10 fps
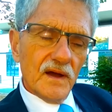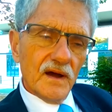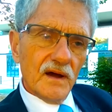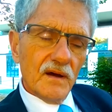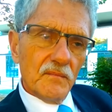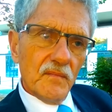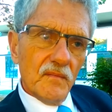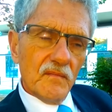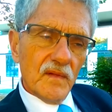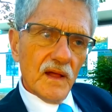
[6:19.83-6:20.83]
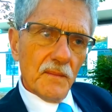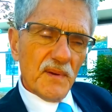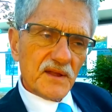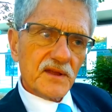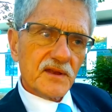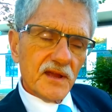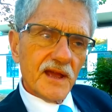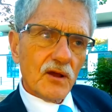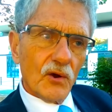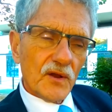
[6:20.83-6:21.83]
a better
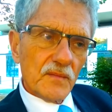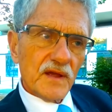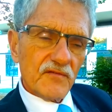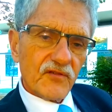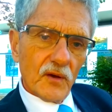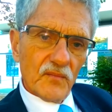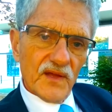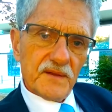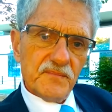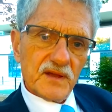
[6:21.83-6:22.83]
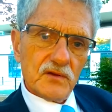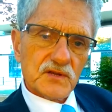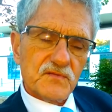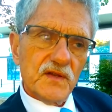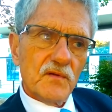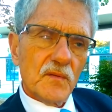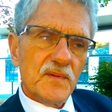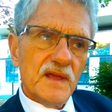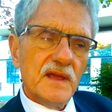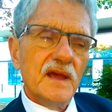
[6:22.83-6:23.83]
economy from that, because we will
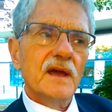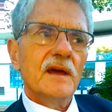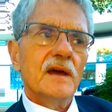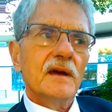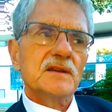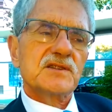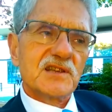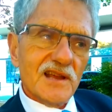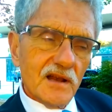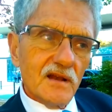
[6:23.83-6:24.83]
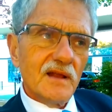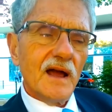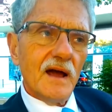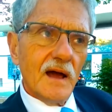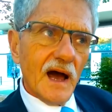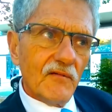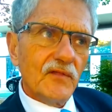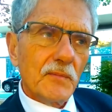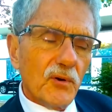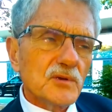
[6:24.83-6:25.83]
be still
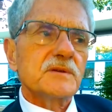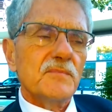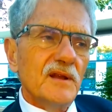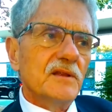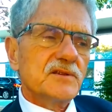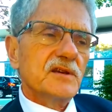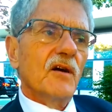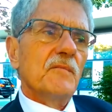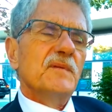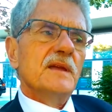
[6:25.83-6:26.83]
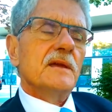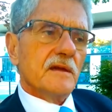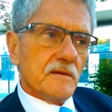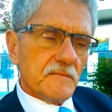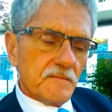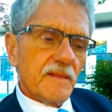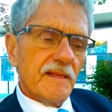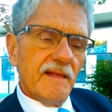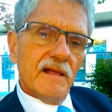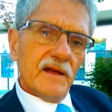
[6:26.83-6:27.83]
have the possibility of being
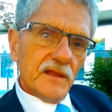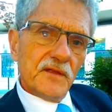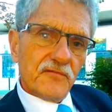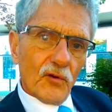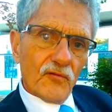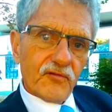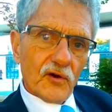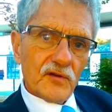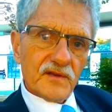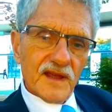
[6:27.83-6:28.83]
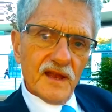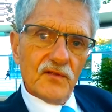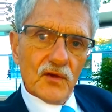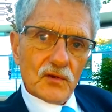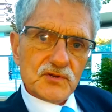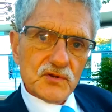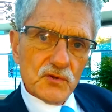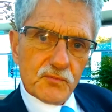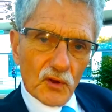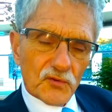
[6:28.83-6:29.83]
in the forefront in those
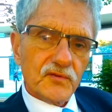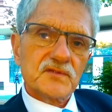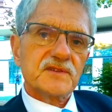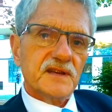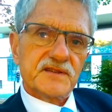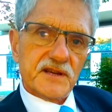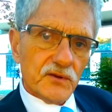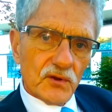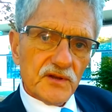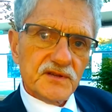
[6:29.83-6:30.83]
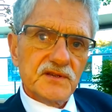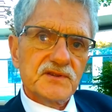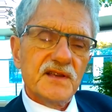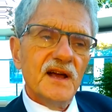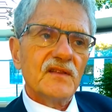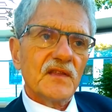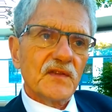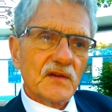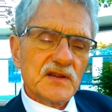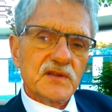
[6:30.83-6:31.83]
new products and technologies that
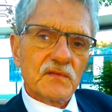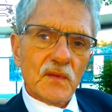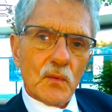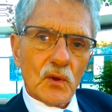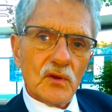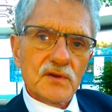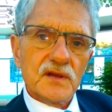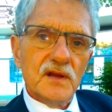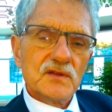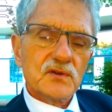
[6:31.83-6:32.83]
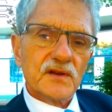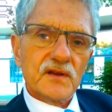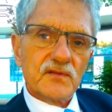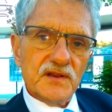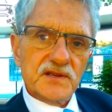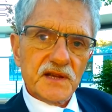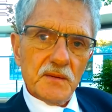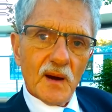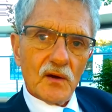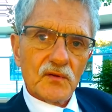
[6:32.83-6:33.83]
the rest of the world, to an increasing
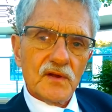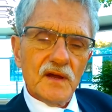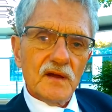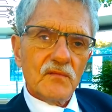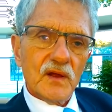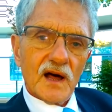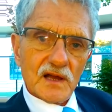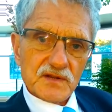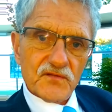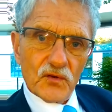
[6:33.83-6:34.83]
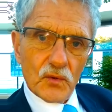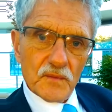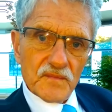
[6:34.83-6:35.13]
amount, will ask for